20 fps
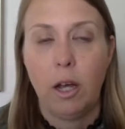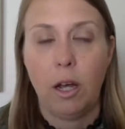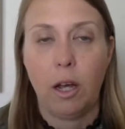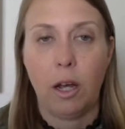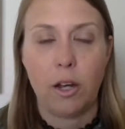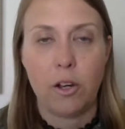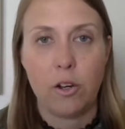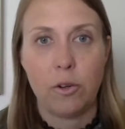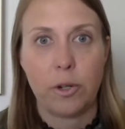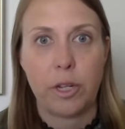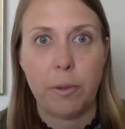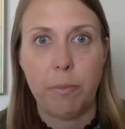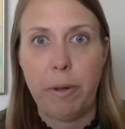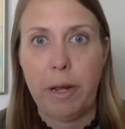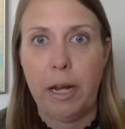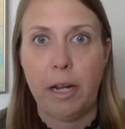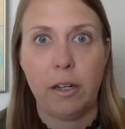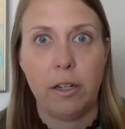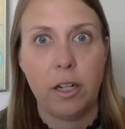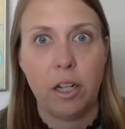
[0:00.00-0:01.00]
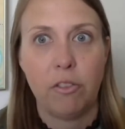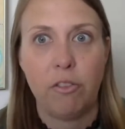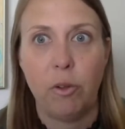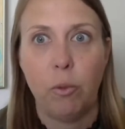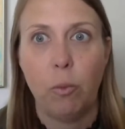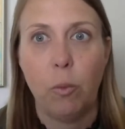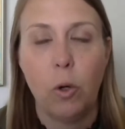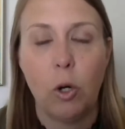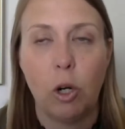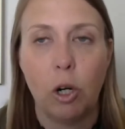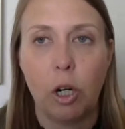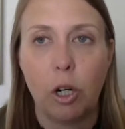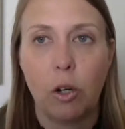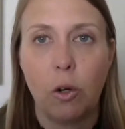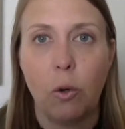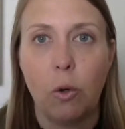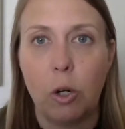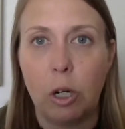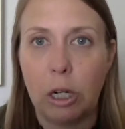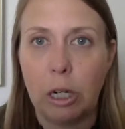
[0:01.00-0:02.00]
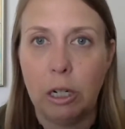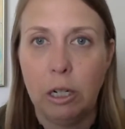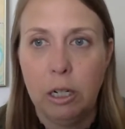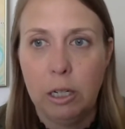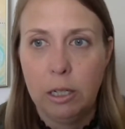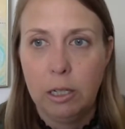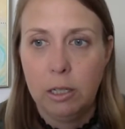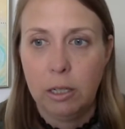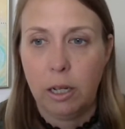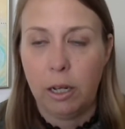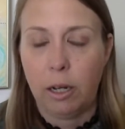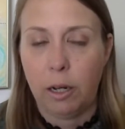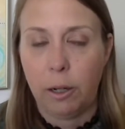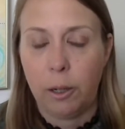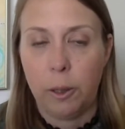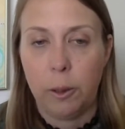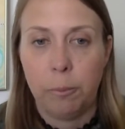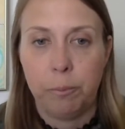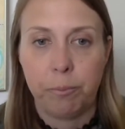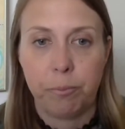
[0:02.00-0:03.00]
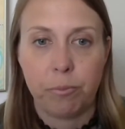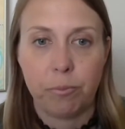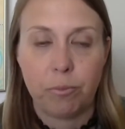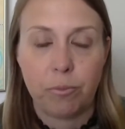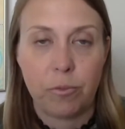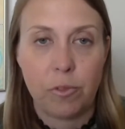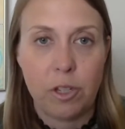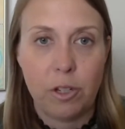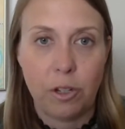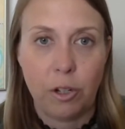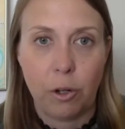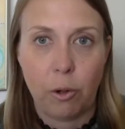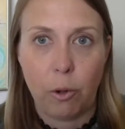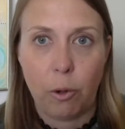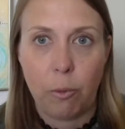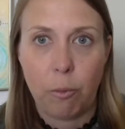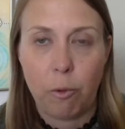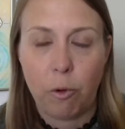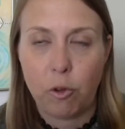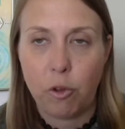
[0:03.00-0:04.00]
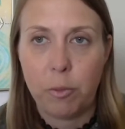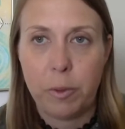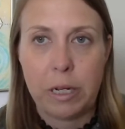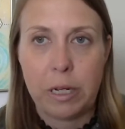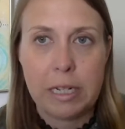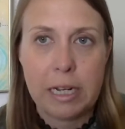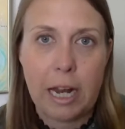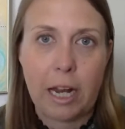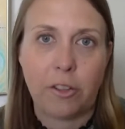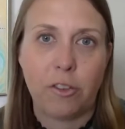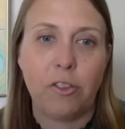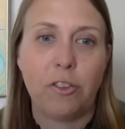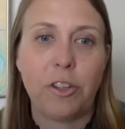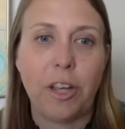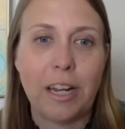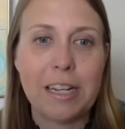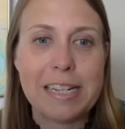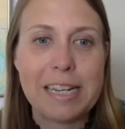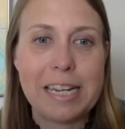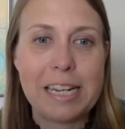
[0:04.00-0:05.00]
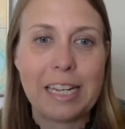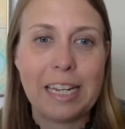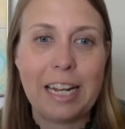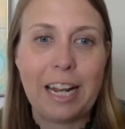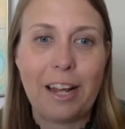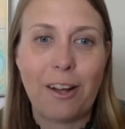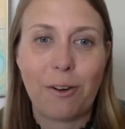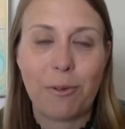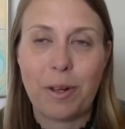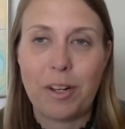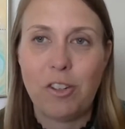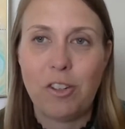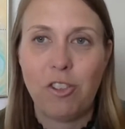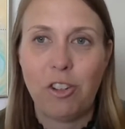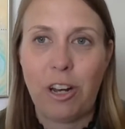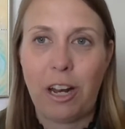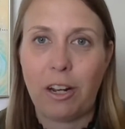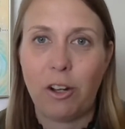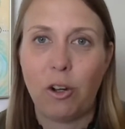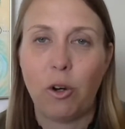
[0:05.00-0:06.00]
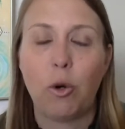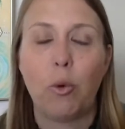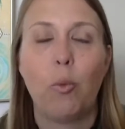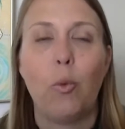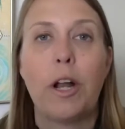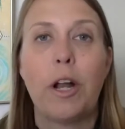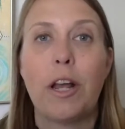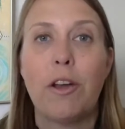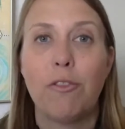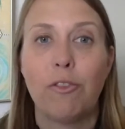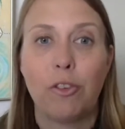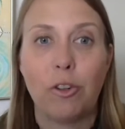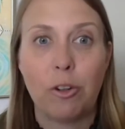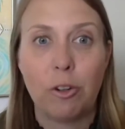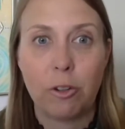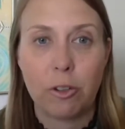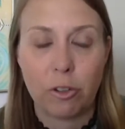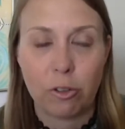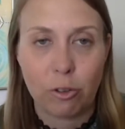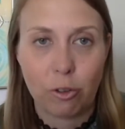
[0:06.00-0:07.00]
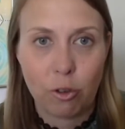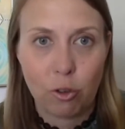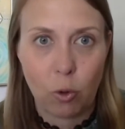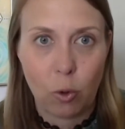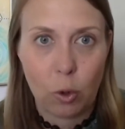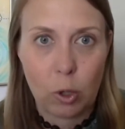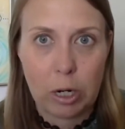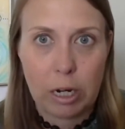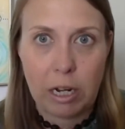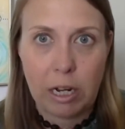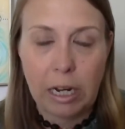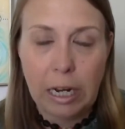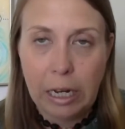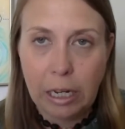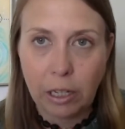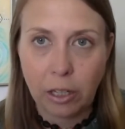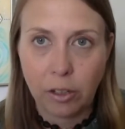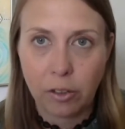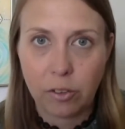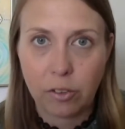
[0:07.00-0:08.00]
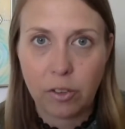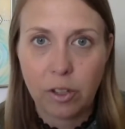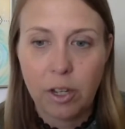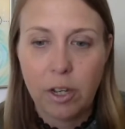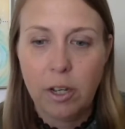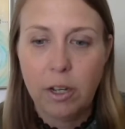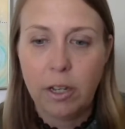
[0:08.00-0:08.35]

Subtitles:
I don't get paid enough at work, or too many taxes got taken out of my check, or whatever the story is.